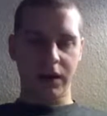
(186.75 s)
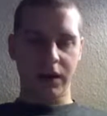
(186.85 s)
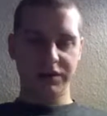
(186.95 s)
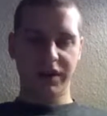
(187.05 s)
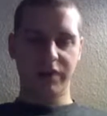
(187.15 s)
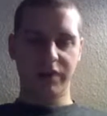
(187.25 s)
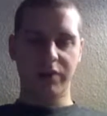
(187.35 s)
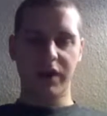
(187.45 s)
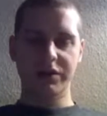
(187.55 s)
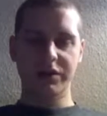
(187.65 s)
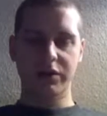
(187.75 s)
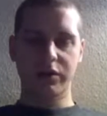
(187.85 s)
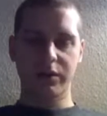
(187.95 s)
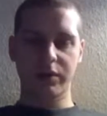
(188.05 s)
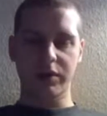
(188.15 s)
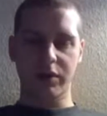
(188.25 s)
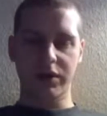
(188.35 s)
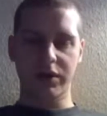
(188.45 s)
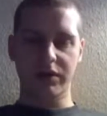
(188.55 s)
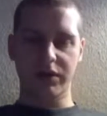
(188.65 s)
Our second project will be
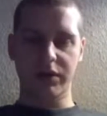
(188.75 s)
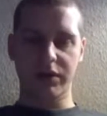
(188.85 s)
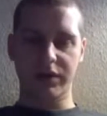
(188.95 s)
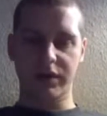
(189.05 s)
more difficult